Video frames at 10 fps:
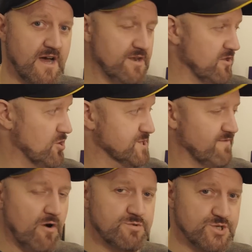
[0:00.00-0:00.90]
and lots
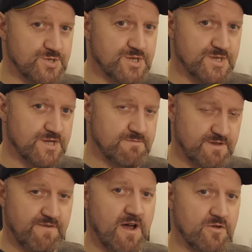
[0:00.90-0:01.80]
of options in terms
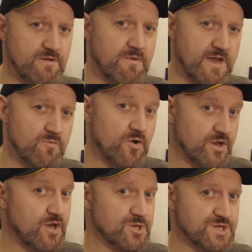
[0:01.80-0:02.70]
of how you might want
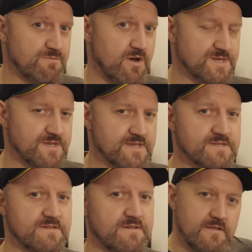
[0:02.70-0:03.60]
to customize this.